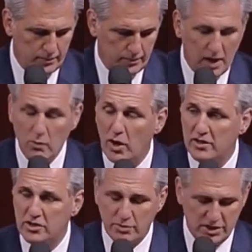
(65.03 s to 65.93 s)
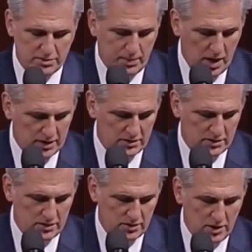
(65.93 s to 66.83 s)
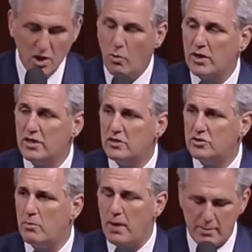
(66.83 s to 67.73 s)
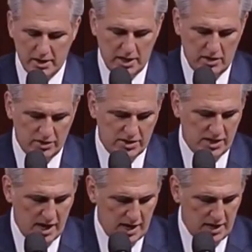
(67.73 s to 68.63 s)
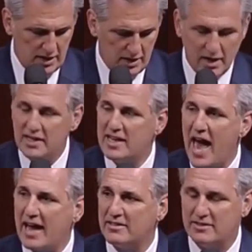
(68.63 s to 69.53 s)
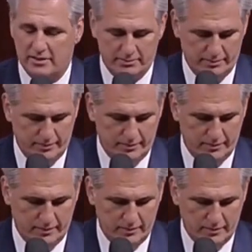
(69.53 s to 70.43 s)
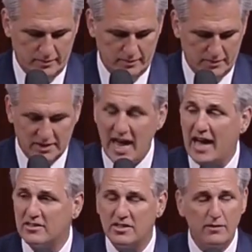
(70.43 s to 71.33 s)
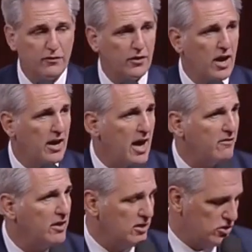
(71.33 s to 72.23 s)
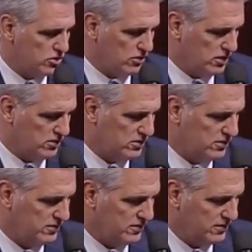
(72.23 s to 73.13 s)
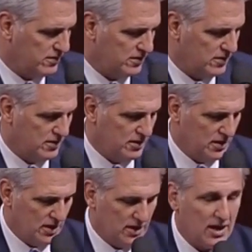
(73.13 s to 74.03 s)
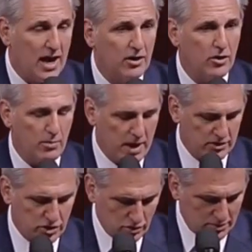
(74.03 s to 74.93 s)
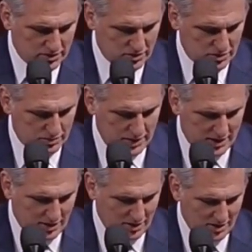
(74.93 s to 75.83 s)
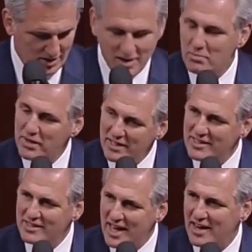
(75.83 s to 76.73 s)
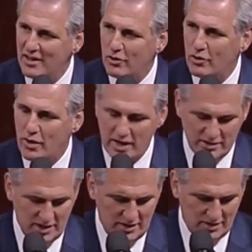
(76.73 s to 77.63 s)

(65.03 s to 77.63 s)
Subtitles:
And what is the response? What does Obamacare say? Tax them. Tax them for not having insurance. Now, I don't know about you, Mr. Speaker, but isn't that a little crazy?